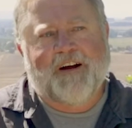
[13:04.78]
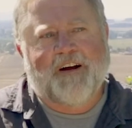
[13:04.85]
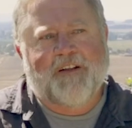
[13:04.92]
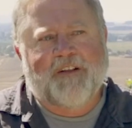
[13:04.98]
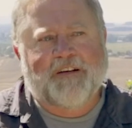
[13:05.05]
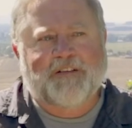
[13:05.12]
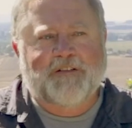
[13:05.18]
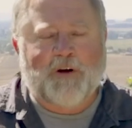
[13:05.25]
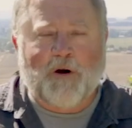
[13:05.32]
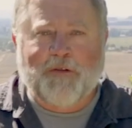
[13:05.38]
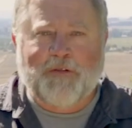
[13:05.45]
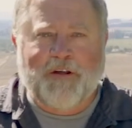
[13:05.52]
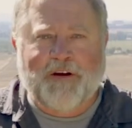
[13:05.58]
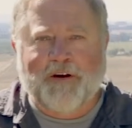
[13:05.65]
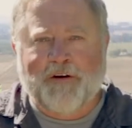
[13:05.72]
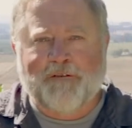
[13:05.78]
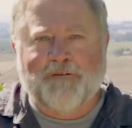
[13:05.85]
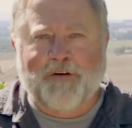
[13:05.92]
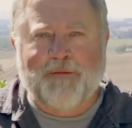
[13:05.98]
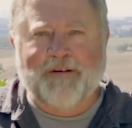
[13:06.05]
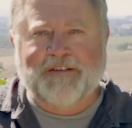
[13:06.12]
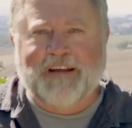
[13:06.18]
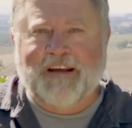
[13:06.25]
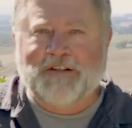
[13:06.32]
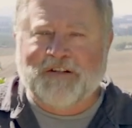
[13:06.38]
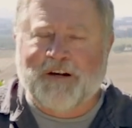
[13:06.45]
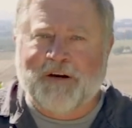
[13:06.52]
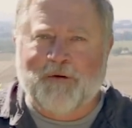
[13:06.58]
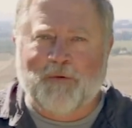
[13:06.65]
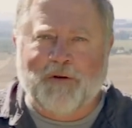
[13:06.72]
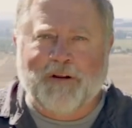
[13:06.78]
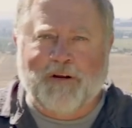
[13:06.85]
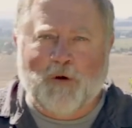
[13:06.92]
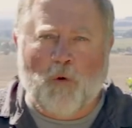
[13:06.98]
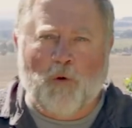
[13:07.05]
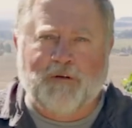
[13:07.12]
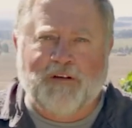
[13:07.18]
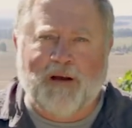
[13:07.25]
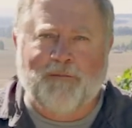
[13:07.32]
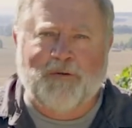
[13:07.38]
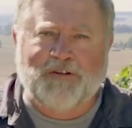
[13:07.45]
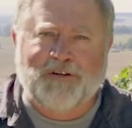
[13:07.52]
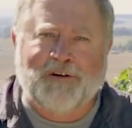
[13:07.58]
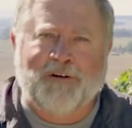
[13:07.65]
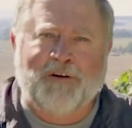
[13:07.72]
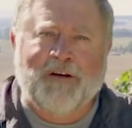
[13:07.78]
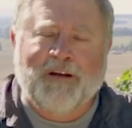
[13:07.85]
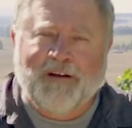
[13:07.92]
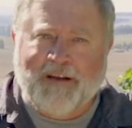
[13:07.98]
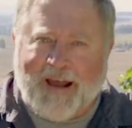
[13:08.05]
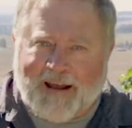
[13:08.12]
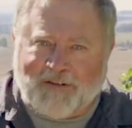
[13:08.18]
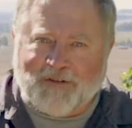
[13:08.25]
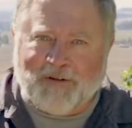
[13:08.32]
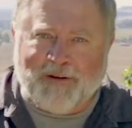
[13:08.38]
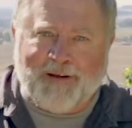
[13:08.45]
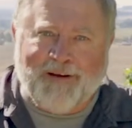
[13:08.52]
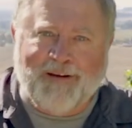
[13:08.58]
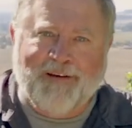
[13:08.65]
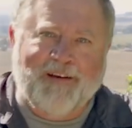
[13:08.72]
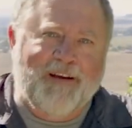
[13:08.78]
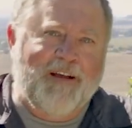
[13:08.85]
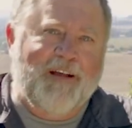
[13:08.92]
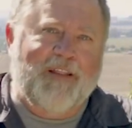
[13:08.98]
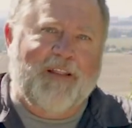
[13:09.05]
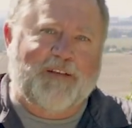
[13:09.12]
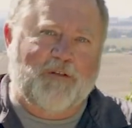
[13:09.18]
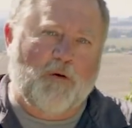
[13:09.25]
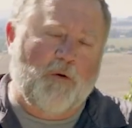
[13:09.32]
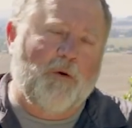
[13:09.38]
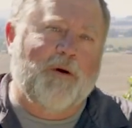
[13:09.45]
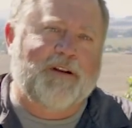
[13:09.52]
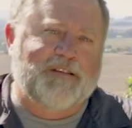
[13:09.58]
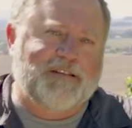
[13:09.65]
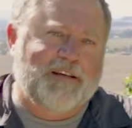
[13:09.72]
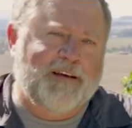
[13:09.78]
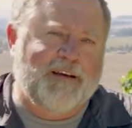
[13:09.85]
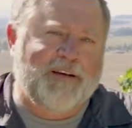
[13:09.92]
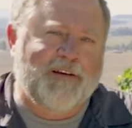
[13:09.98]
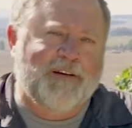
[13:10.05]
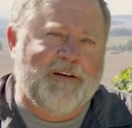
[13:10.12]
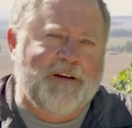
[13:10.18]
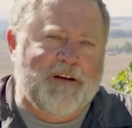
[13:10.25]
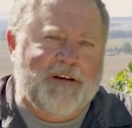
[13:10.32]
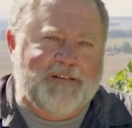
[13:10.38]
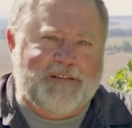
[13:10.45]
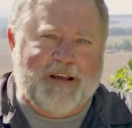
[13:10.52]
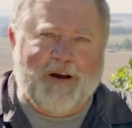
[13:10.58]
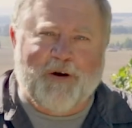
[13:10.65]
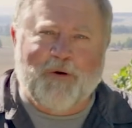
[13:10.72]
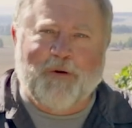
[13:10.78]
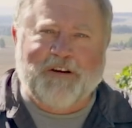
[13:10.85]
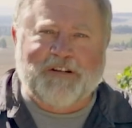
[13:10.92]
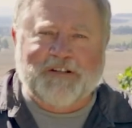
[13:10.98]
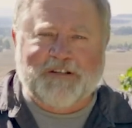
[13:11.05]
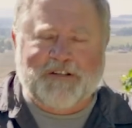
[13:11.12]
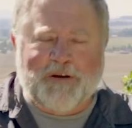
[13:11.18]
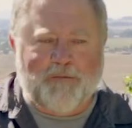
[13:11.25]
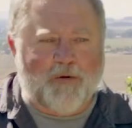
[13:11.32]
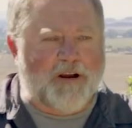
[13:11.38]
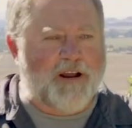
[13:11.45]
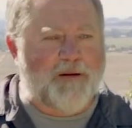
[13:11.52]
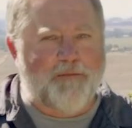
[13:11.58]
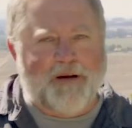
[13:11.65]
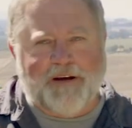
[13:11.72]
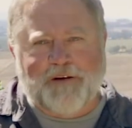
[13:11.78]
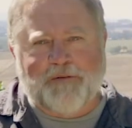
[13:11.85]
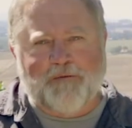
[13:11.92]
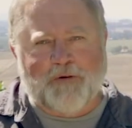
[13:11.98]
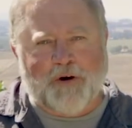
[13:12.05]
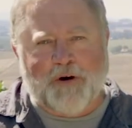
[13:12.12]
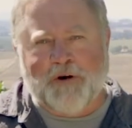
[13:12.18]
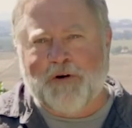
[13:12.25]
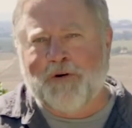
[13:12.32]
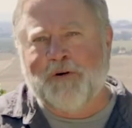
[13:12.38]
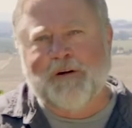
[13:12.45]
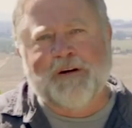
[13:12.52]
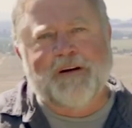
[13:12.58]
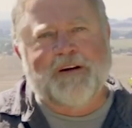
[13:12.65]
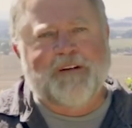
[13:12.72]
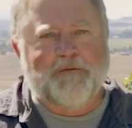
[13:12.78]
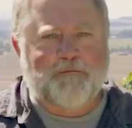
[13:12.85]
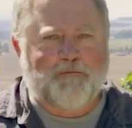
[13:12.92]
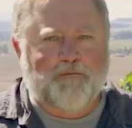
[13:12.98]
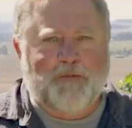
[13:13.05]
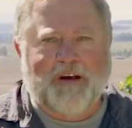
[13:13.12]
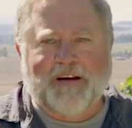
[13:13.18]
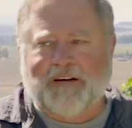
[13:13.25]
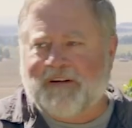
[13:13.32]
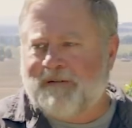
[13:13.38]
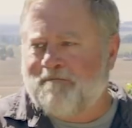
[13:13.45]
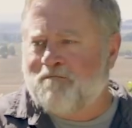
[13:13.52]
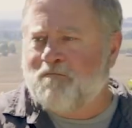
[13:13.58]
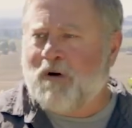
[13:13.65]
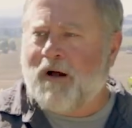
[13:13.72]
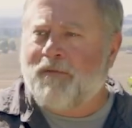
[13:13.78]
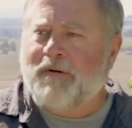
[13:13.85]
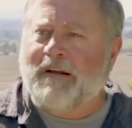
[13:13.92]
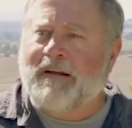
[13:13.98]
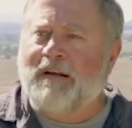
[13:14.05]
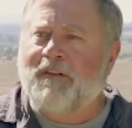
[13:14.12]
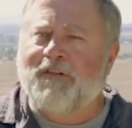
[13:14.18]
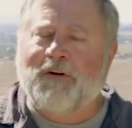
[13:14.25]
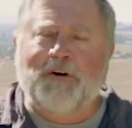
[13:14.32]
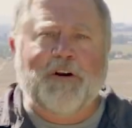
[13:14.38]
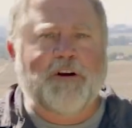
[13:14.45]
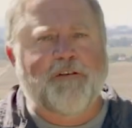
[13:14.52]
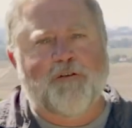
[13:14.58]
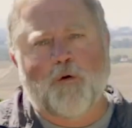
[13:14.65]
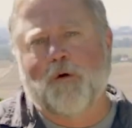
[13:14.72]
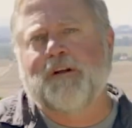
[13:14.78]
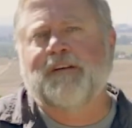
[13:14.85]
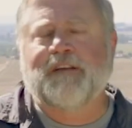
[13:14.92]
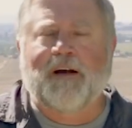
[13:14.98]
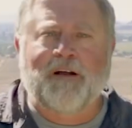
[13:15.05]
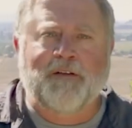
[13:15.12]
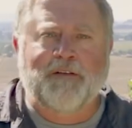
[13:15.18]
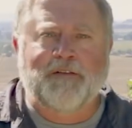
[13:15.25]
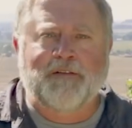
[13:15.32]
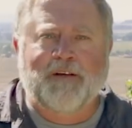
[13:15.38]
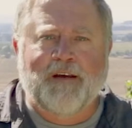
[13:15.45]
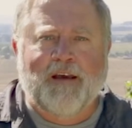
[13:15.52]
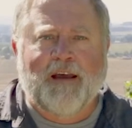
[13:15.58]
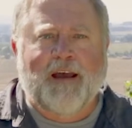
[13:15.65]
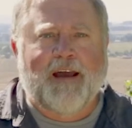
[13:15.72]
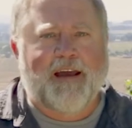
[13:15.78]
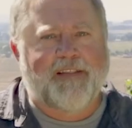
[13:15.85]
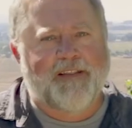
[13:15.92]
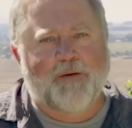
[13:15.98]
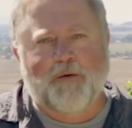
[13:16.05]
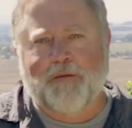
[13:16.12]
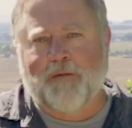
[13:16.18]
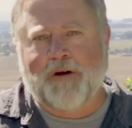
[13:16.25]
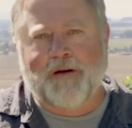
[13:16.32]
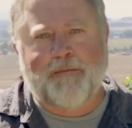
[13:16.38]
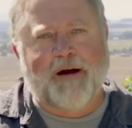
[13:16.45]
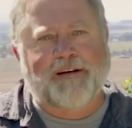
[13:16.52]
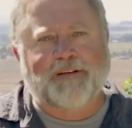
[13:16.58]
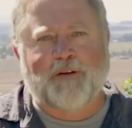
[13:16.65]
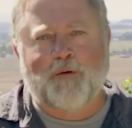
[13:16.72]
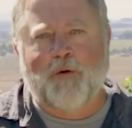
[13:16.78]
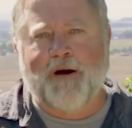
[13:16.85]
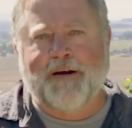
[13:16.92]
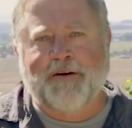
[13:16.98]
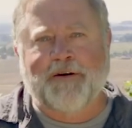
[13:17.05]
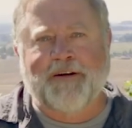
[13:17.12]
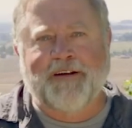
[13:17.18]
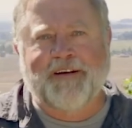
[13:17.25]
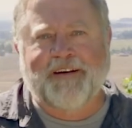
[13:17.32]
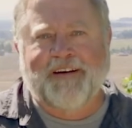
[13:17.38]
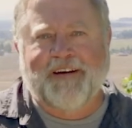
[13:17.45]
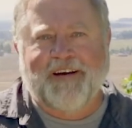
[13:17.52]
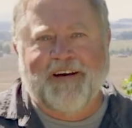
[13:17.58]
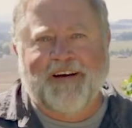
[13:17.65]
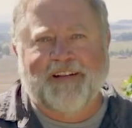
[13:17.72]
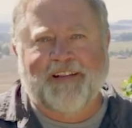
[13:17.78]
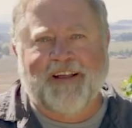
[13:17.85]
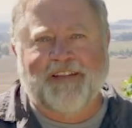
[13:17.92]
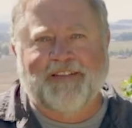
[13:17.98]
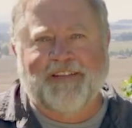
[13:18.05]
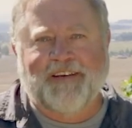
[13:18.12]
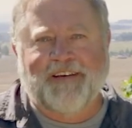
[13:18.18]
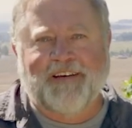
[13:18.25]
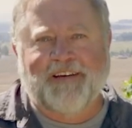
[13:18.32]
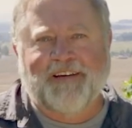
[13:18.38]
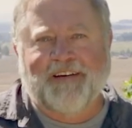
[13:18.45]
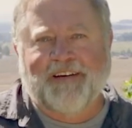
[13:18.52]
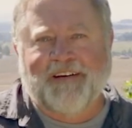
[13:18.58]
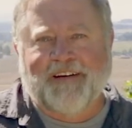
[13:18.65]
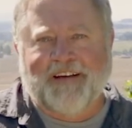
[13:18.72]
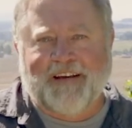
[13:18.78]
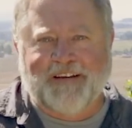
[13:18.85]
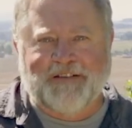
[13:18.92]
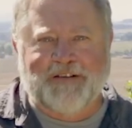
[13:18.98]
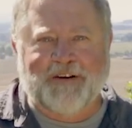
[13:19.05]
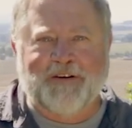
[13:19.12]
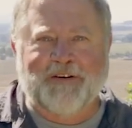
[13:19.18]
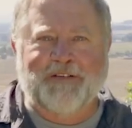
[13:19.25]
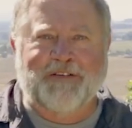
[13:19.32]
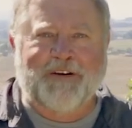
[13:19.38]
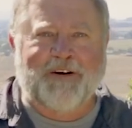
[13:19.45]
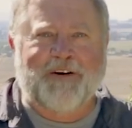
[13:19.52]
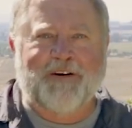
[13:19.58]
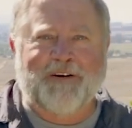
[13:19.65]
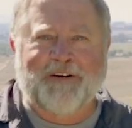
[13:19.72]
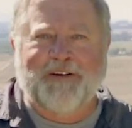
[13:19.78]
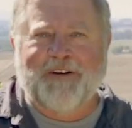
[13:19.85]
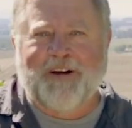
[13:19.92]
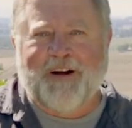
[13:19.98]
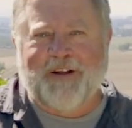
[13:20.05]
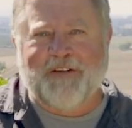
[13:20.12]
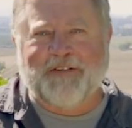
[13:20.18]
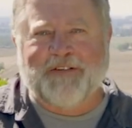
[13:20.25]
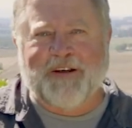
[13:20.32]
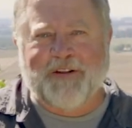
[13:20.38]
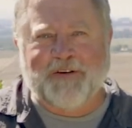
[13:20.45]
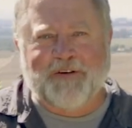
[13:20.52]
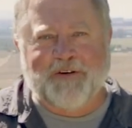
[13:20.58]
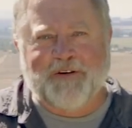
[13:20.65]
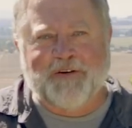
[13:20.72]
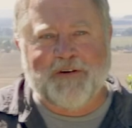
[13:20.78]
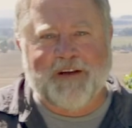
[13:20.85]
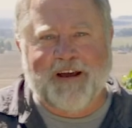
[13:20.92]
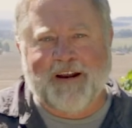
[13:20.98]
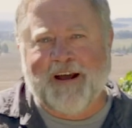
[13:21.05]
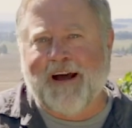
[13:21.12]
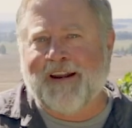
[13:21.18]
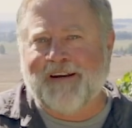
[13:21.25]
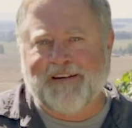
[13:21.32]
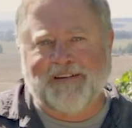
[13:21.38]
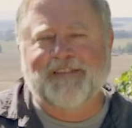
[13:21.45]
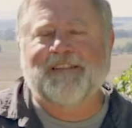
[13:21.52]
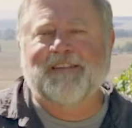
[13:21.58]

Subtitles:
They start their fermentation at a really cold temperature naturally. That's what we want to see. So we just assume bring in a big crew, pick probably 30 to 40 tons, and then we bring it back to the winery and let the interns and our other cellar crew get at it.